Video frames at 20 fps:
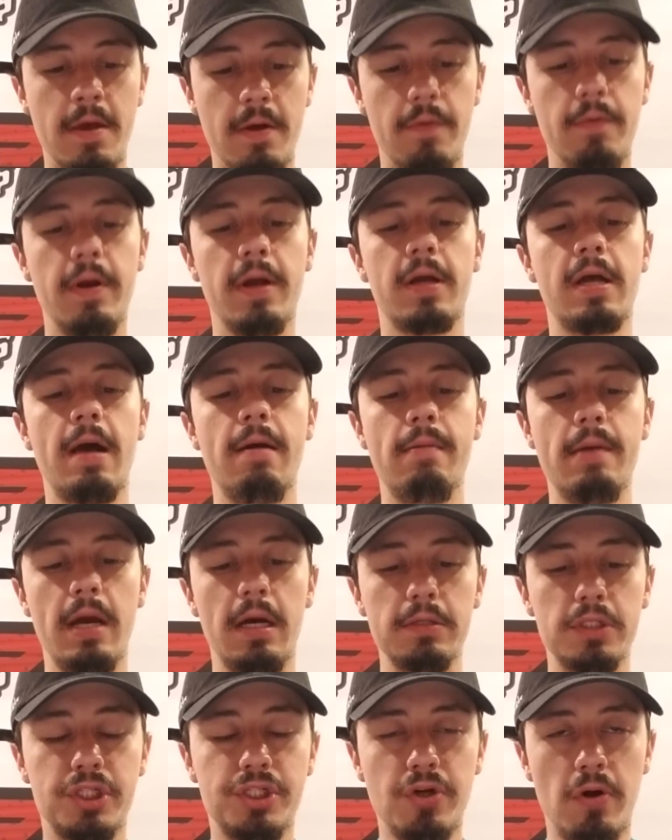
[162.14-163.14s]
We're coming
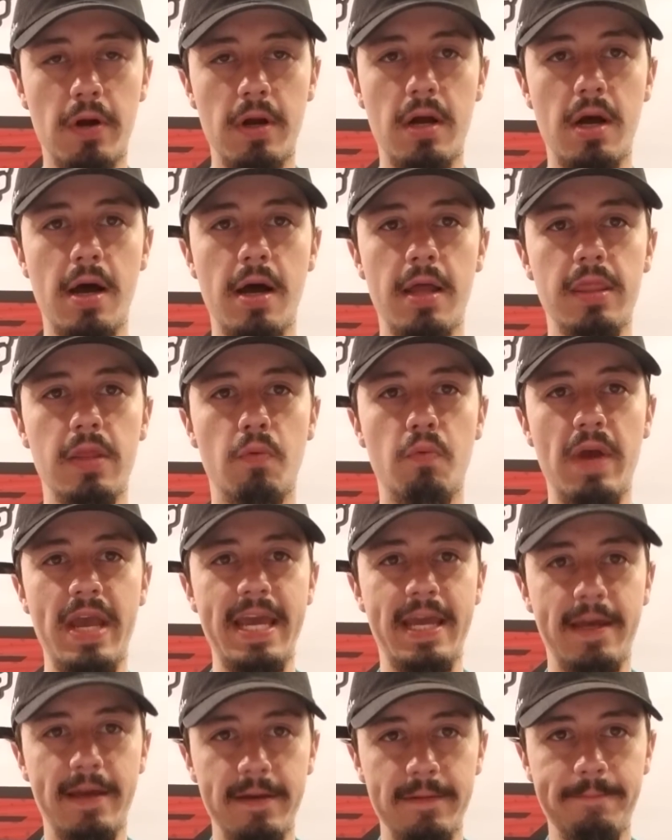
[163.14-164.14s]
up short on the
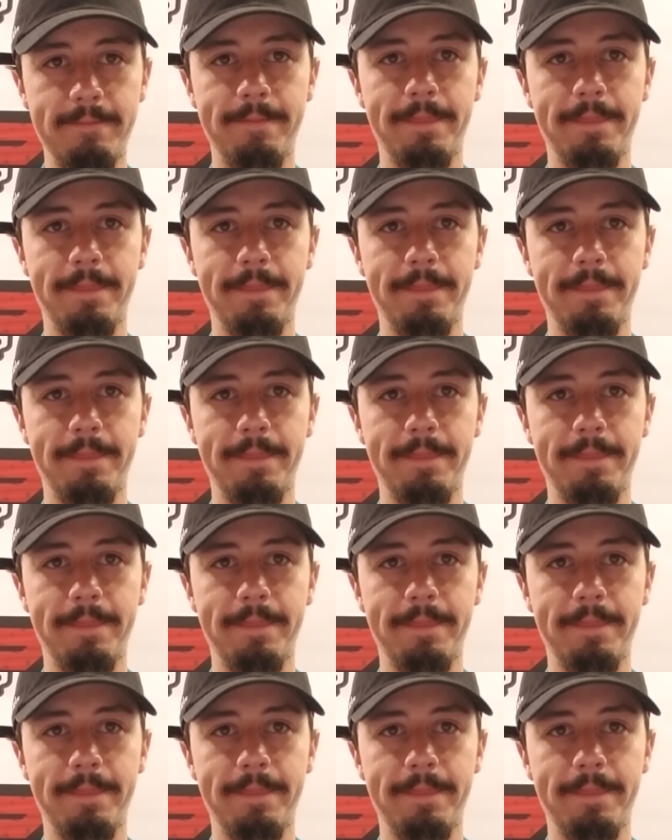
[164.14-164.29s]
week.